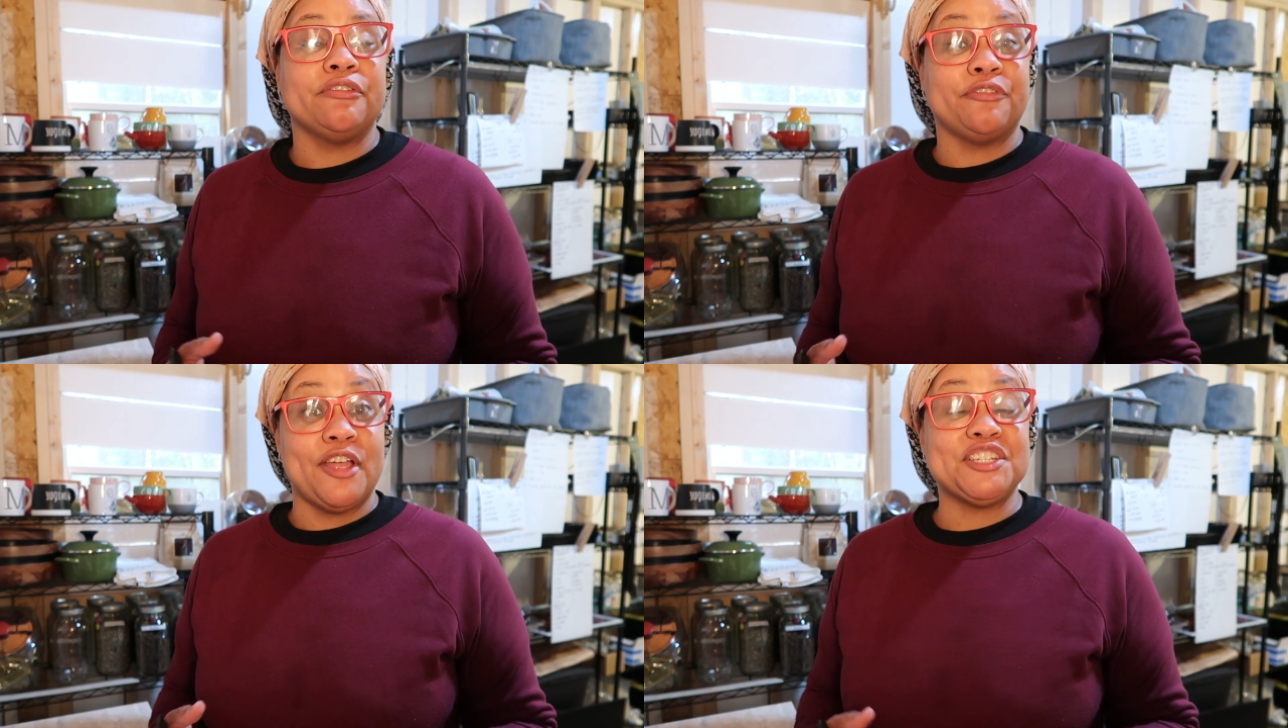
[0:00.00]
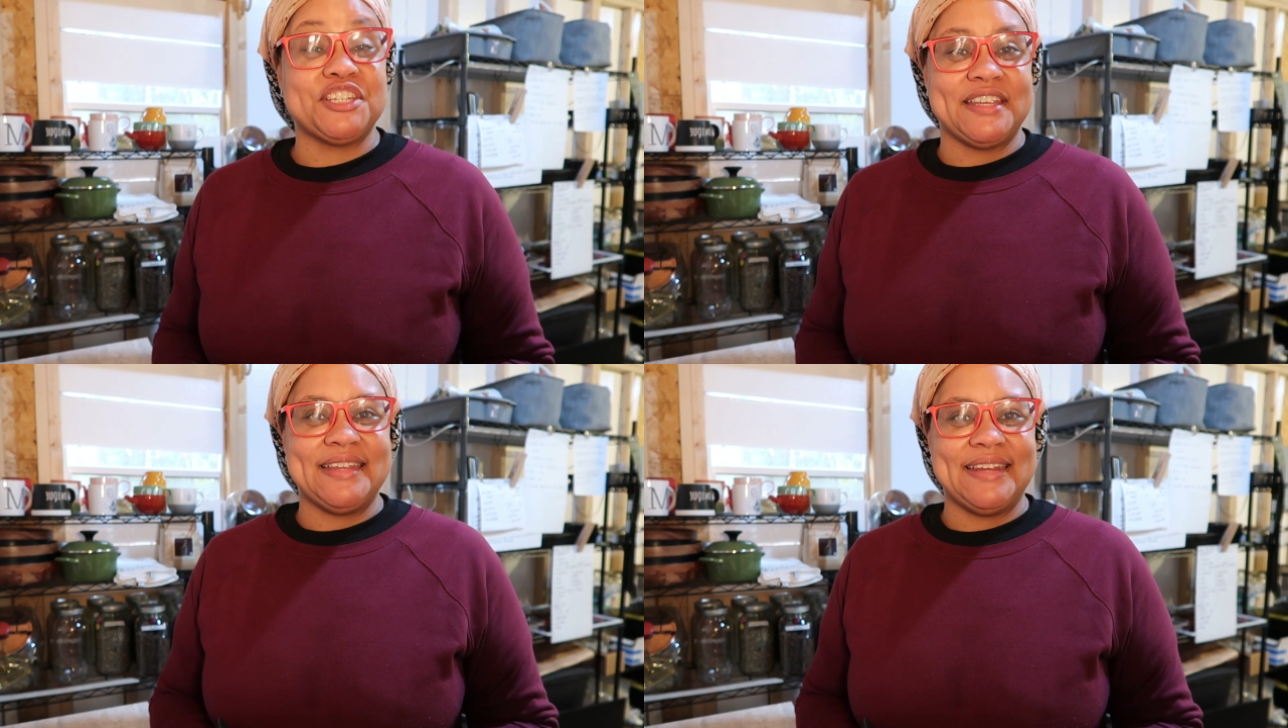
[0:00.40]
fresh
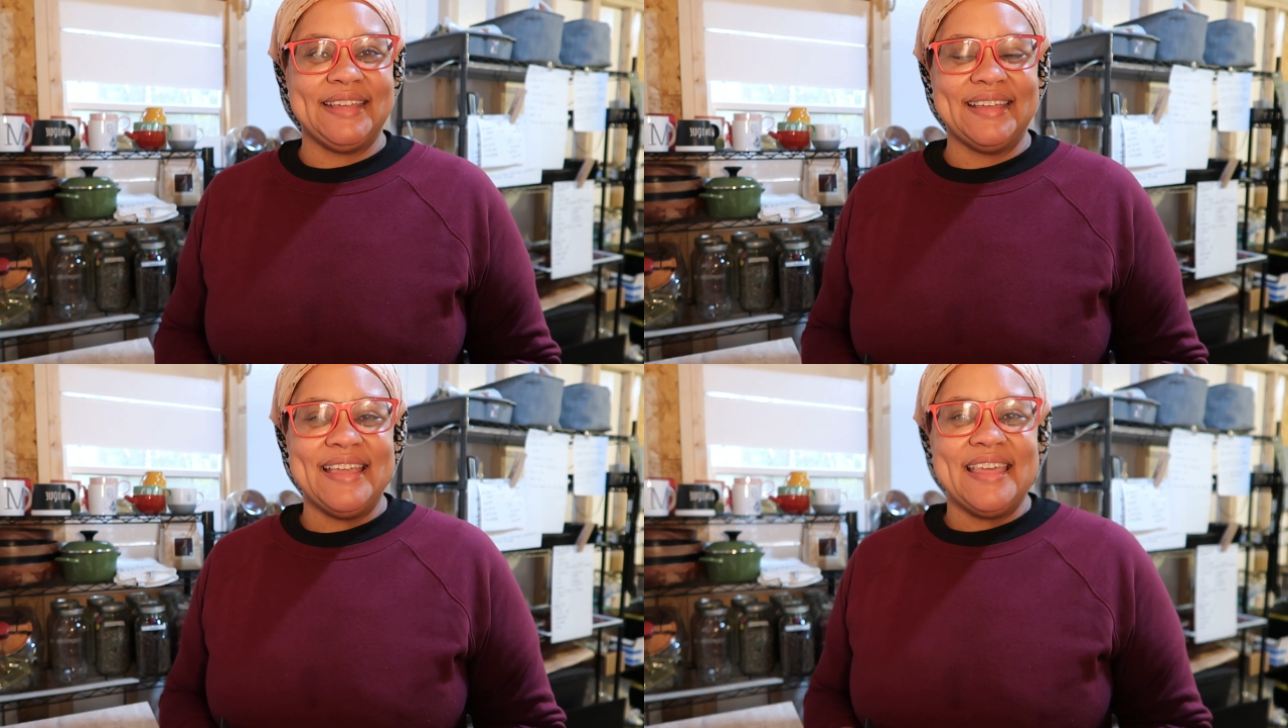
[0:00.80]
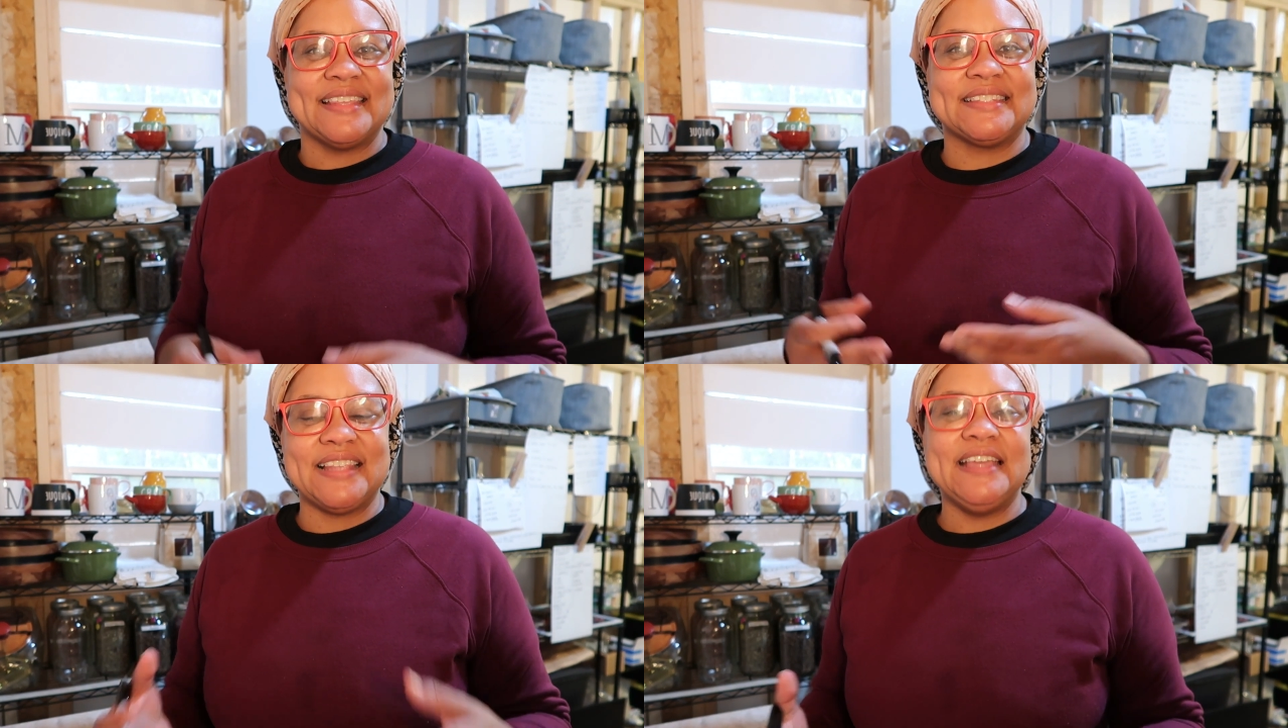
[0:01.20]
eating. The
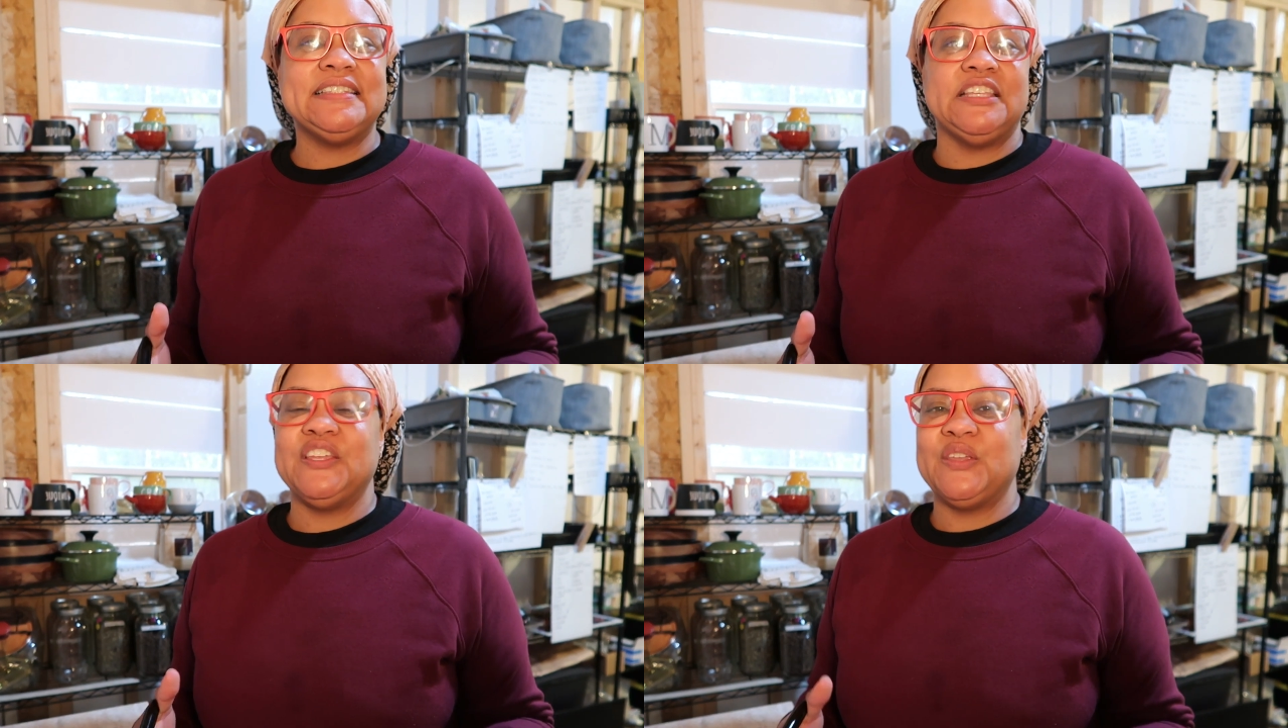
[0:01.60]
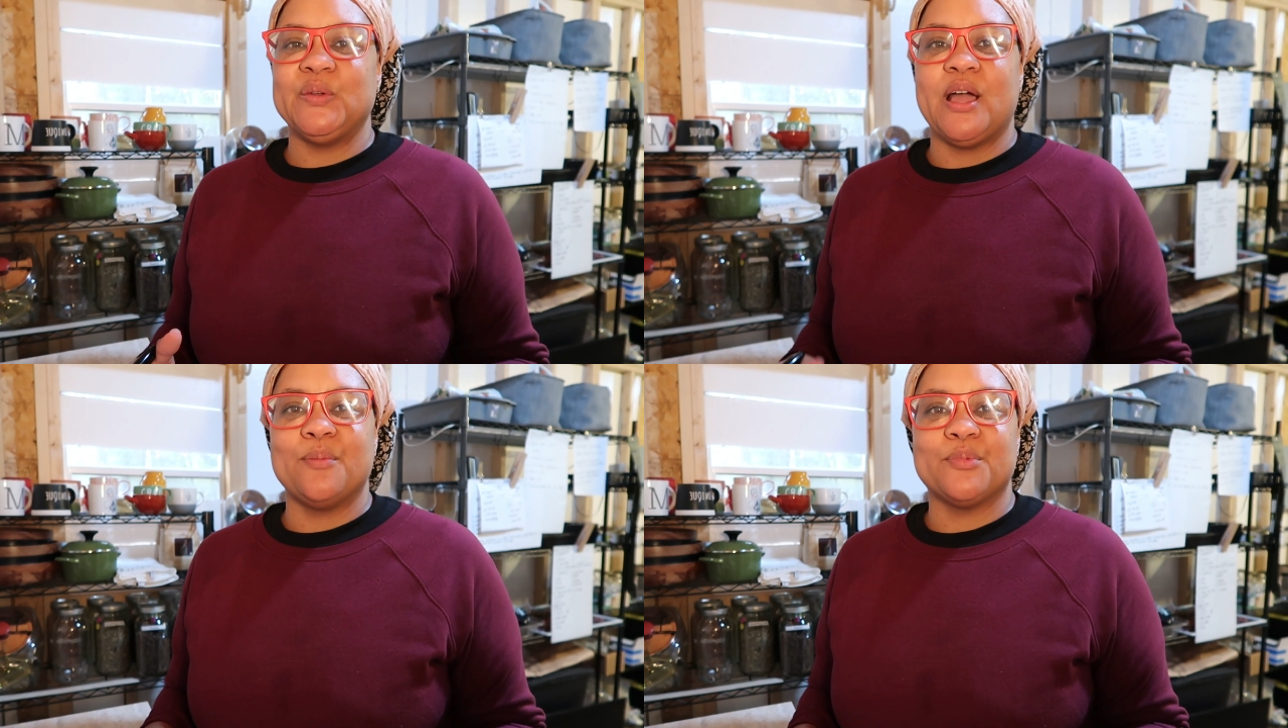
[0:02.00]
slicing
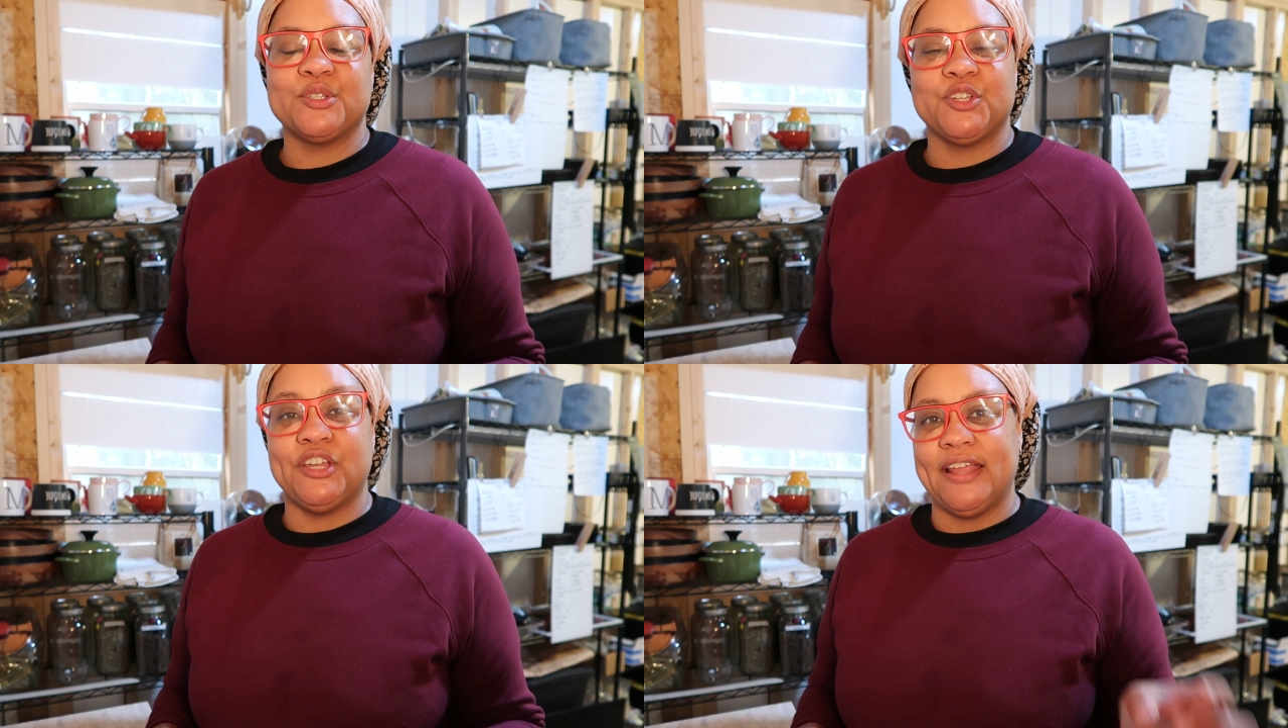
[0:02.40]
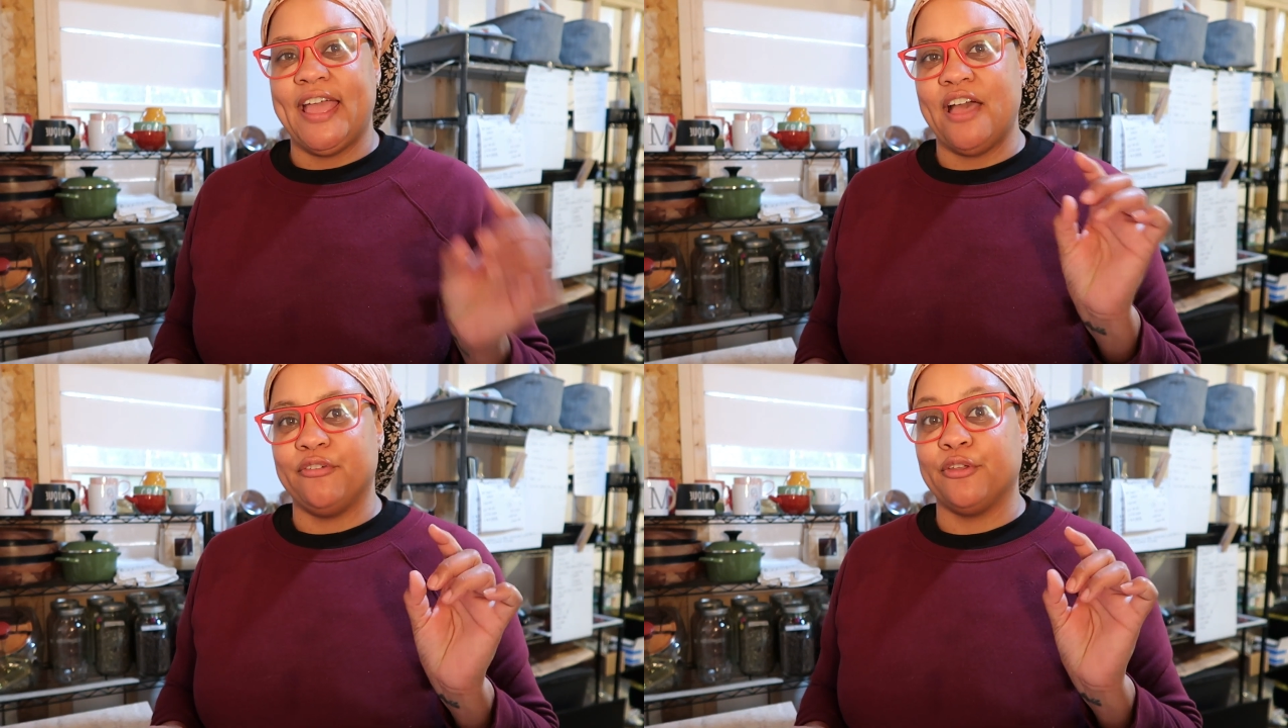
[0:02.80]
cucumbers are going to
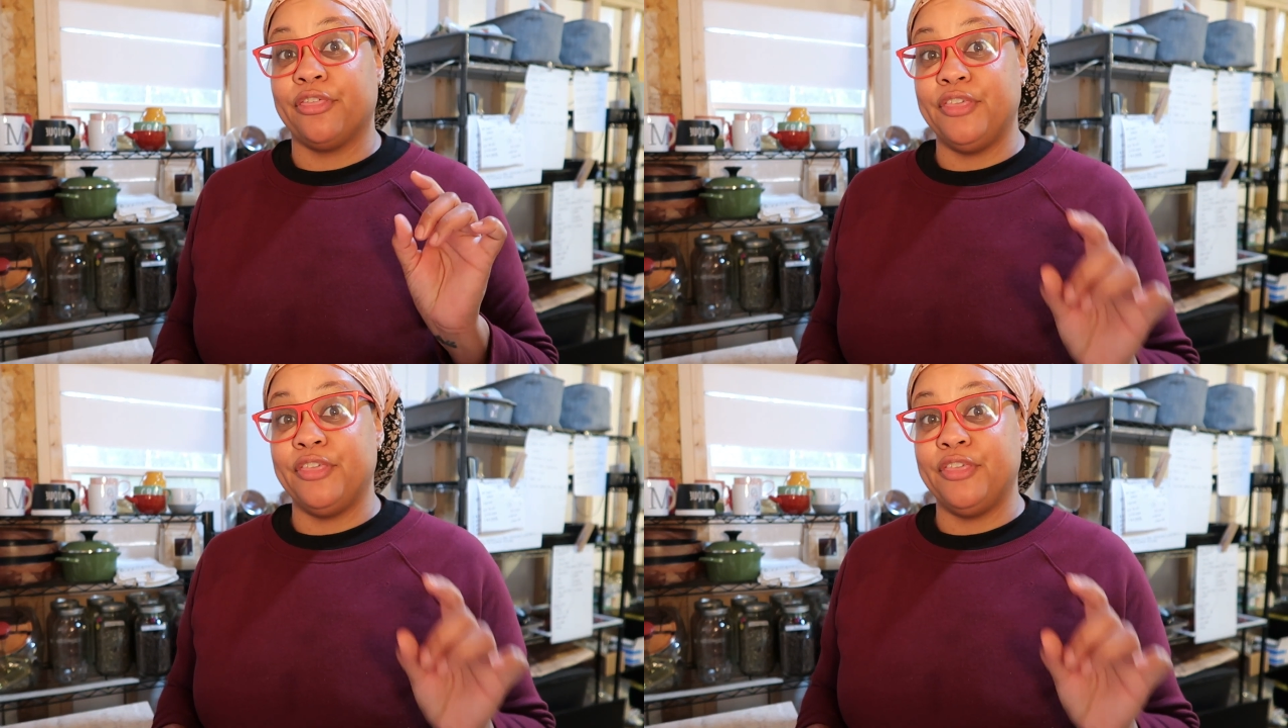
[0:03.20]
have a